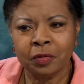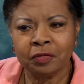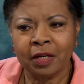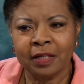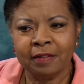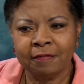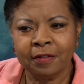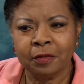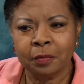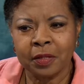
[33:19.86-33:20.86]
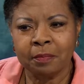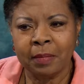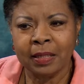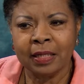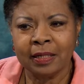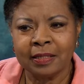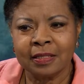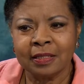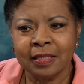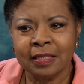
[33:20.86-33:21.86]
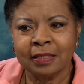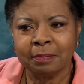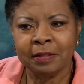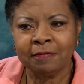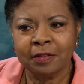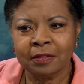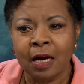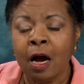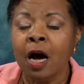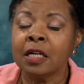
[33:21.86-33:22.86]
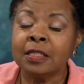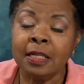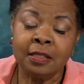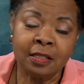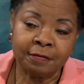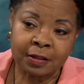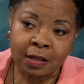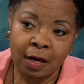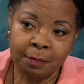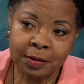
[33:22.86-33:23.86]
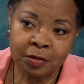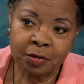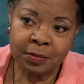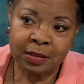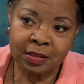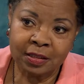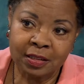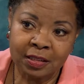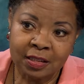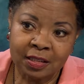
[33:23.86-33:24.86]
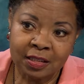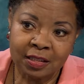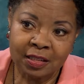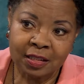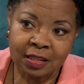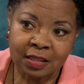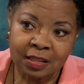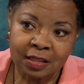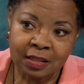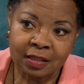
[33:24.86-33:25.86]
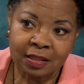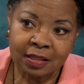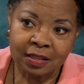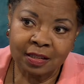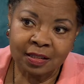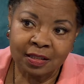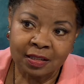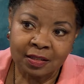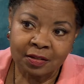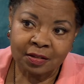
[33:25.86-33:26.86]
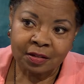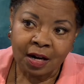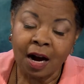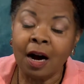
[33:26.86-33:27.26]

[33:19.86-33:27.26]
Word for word: trying to fill with money that, that, doesn't need to be filled. A sense yeah. of accomplishment. Yeah, there you go. The sense of like I'm doing ah.